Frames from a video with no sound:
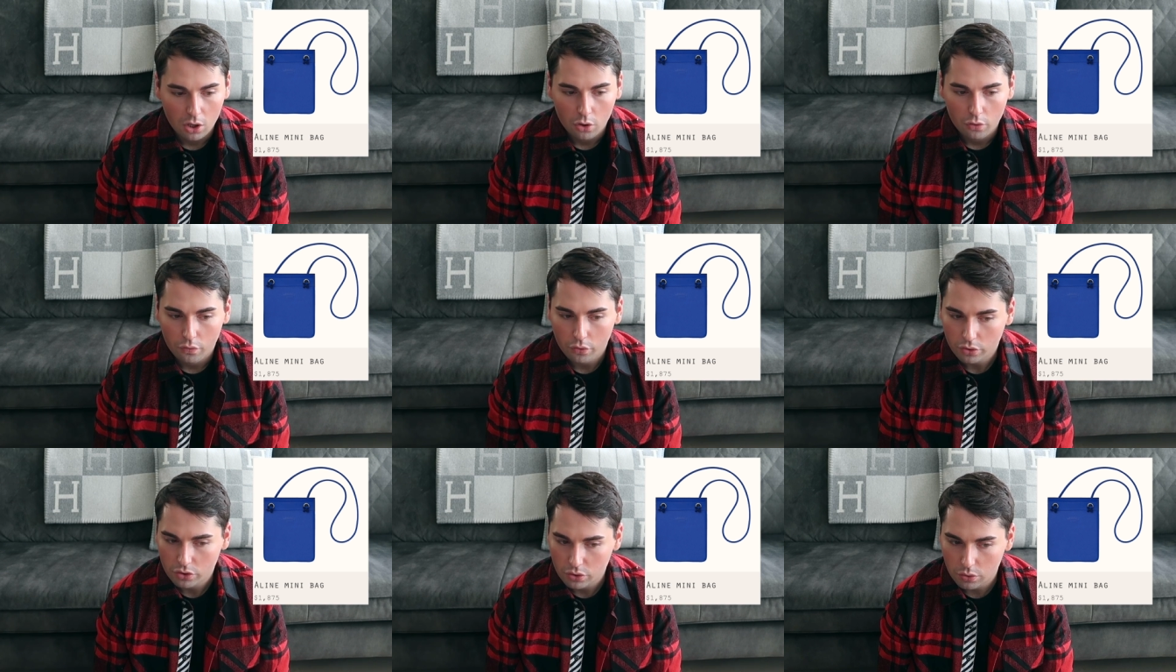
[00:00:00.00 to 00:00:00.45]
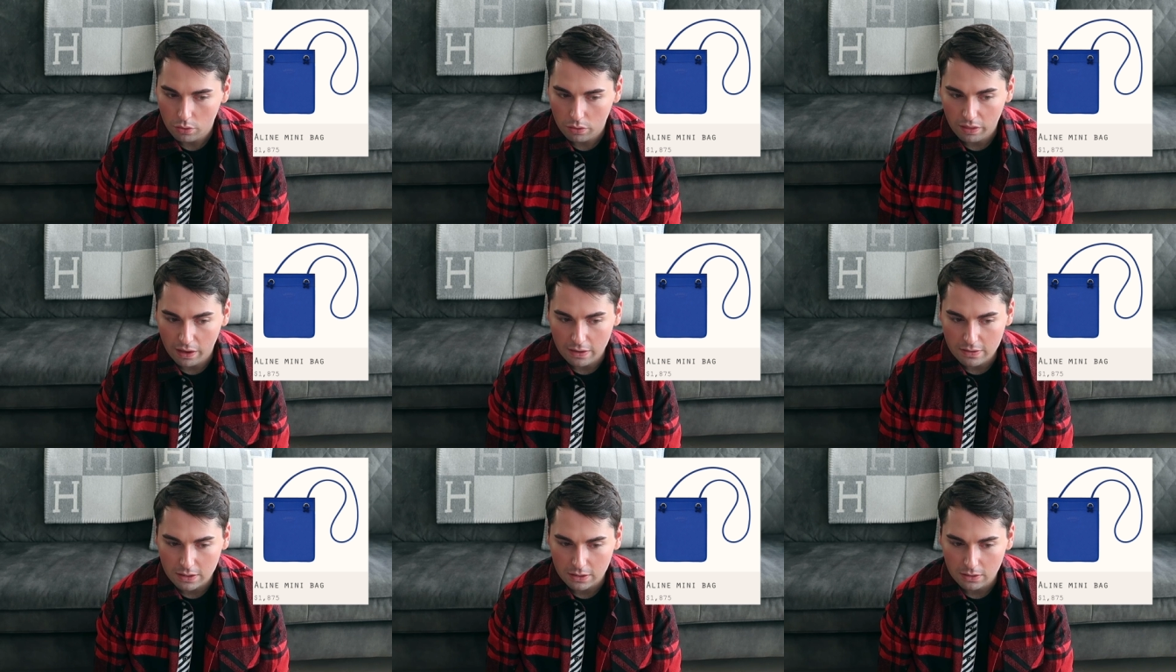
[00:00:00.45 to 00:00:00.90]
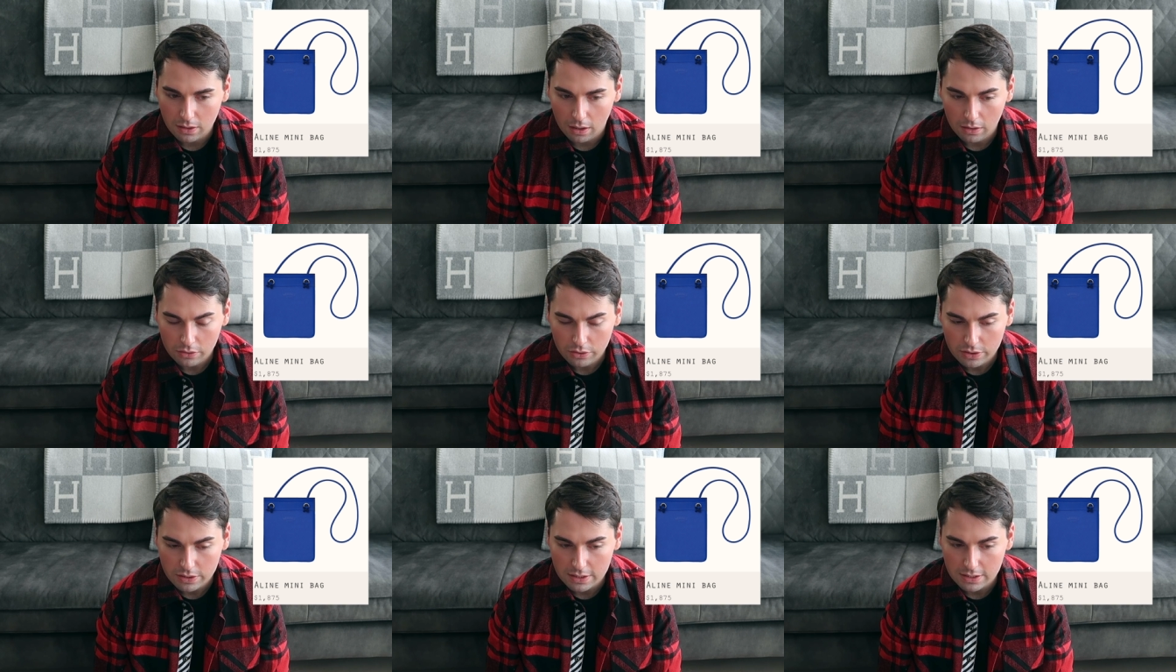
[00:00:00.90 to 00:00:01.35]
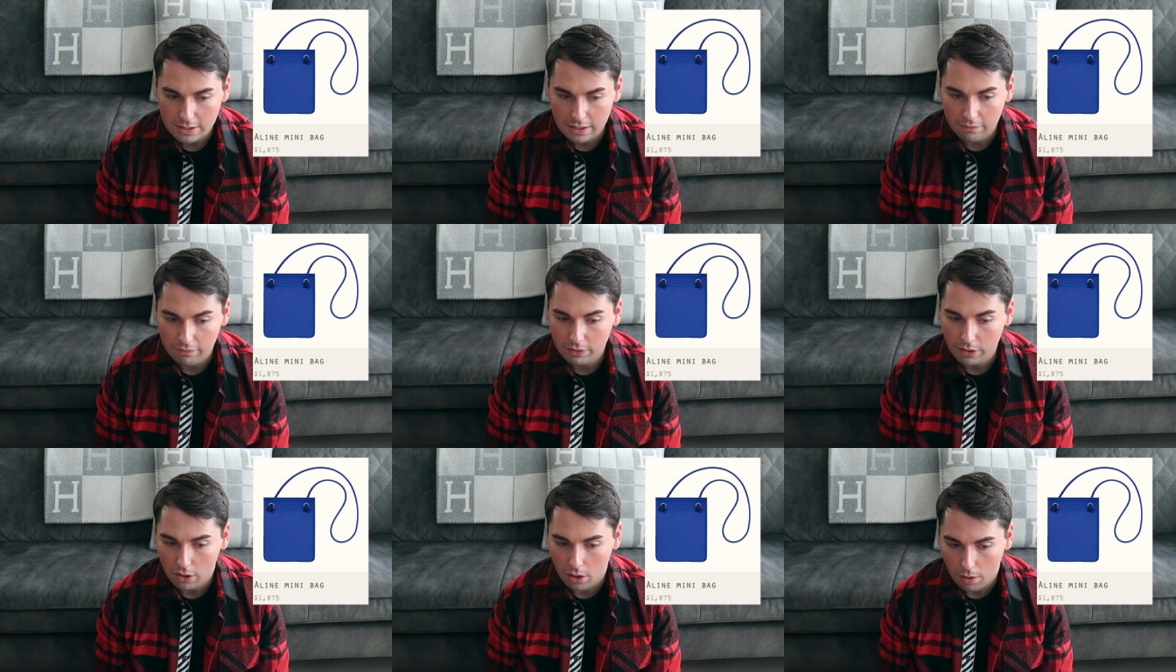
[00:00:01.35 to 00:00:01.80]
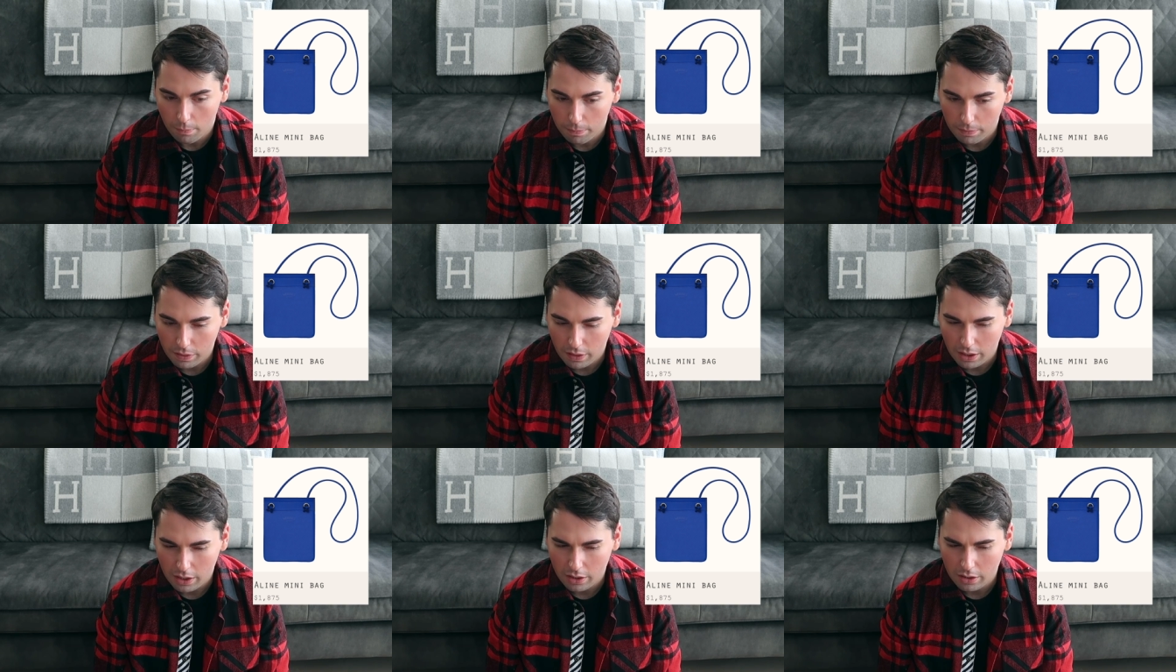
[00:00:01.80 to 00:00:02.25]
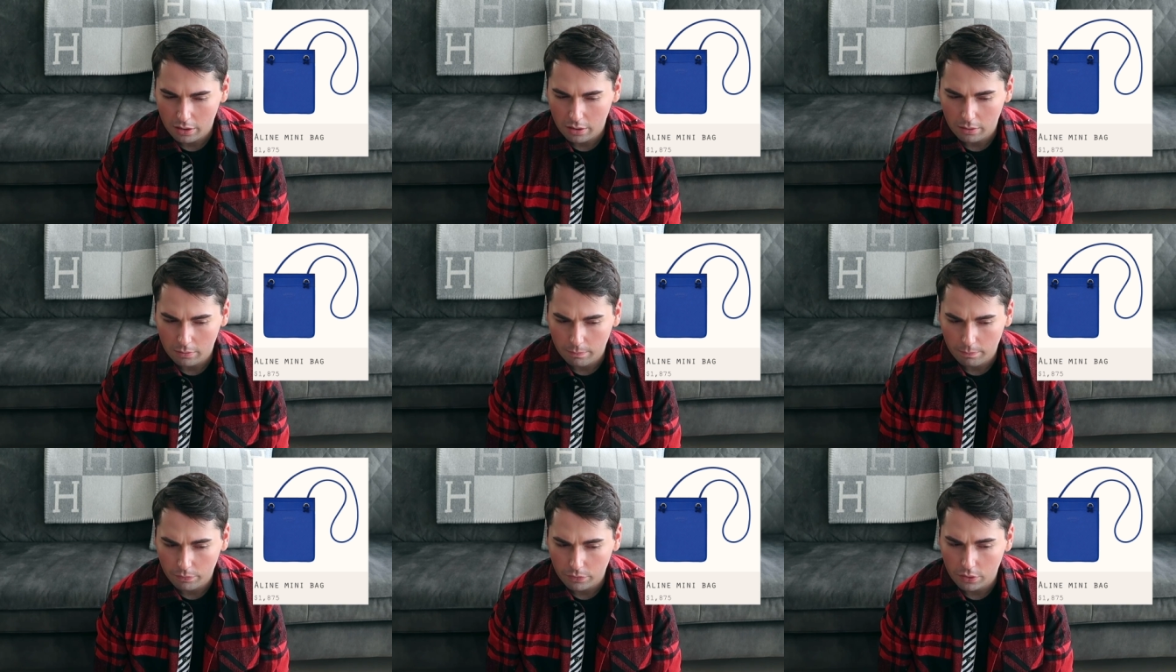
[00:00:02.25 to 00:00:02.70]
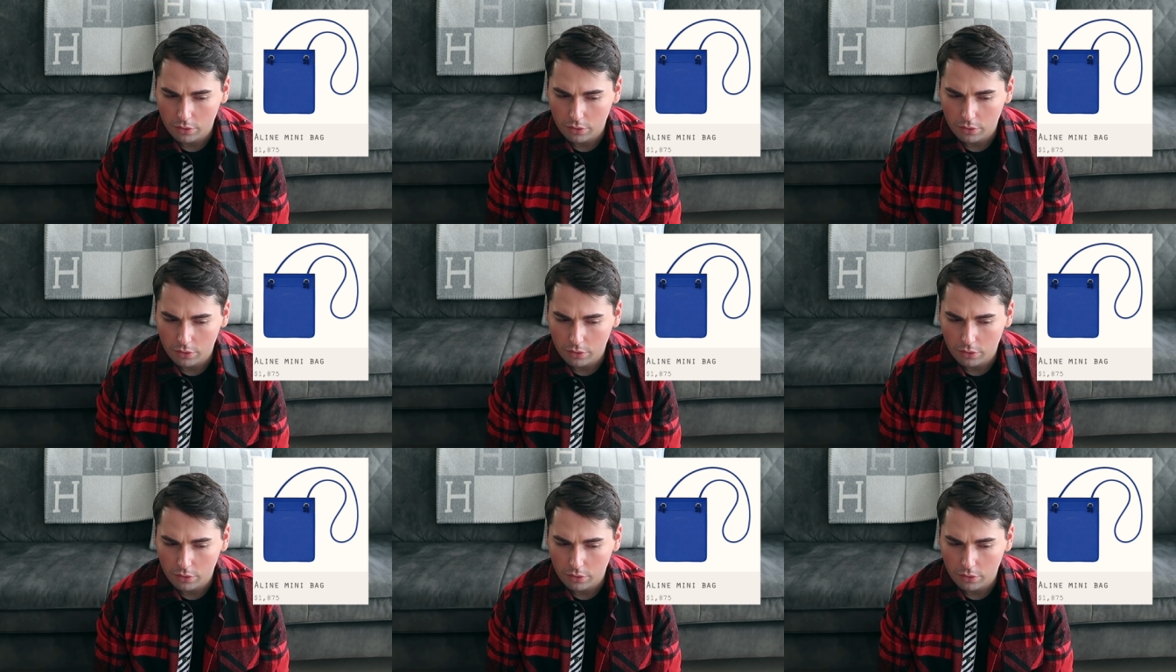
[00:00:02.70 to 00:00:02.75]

For $2,000, it's definitely up there.